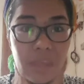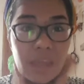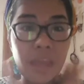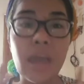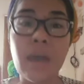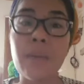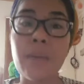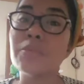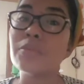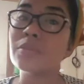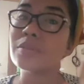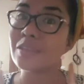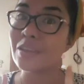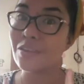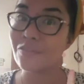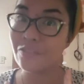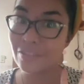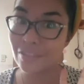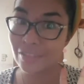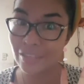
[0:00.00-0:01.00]
up to
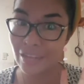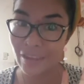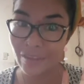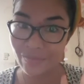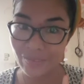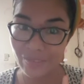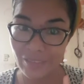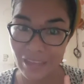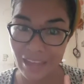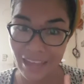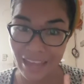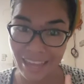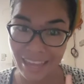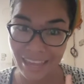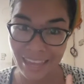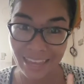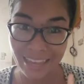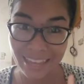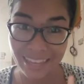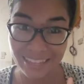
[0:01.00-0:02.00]
7 times,
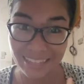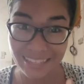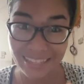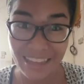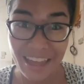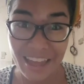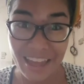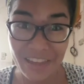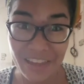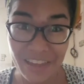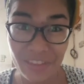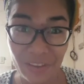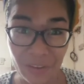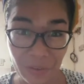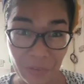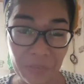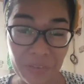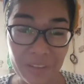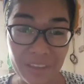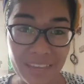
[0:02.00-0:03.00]
guys. The
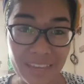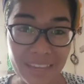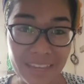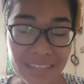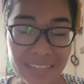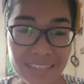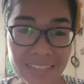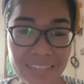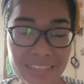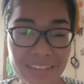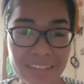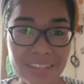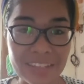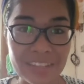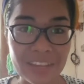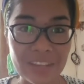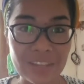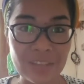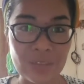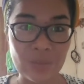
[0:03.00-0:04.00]
Koreans, there's like
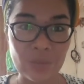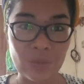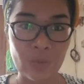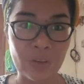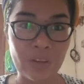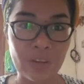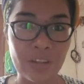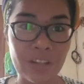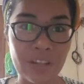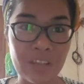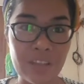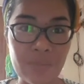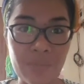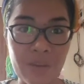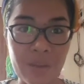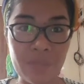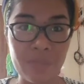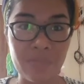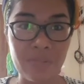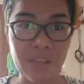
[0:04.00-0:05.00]
a tutorial in my
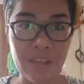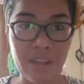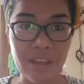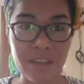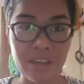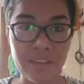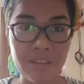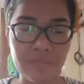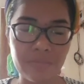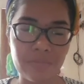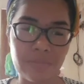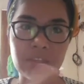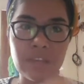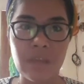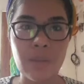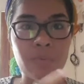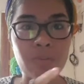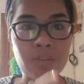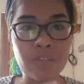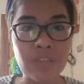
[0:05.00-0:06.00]
blog,
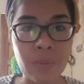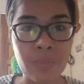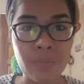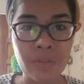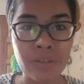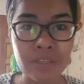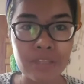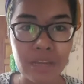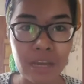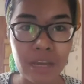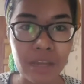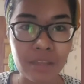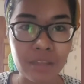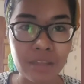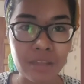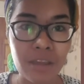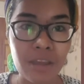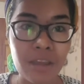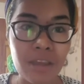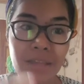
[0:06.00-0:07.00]

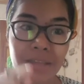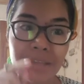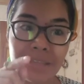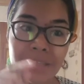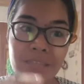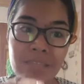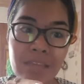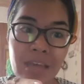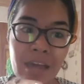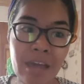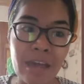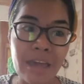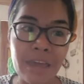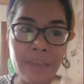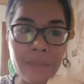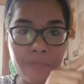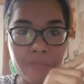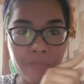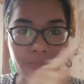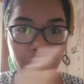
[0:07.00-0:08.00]

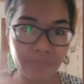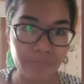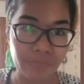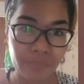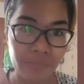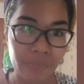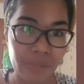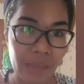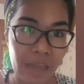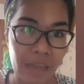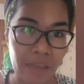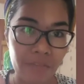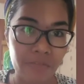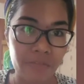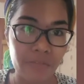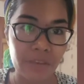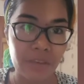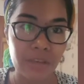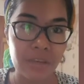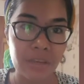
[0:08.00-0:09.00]

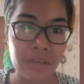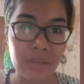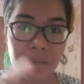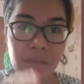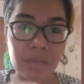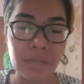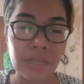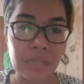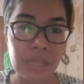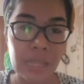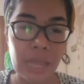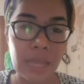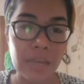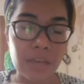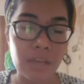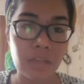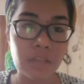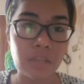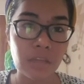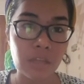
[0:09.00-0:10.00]

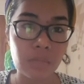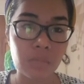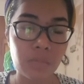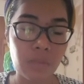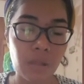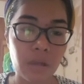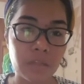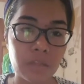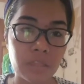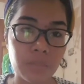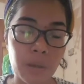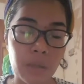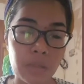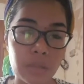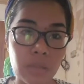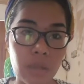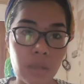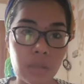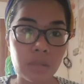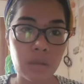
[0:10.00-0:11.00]

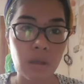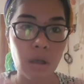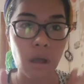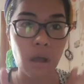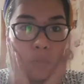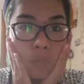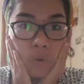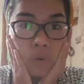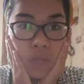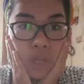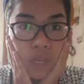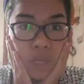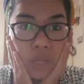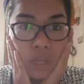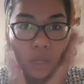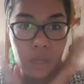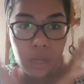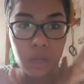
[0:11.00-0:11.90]
www.sky-clad.blogspot.com, wherein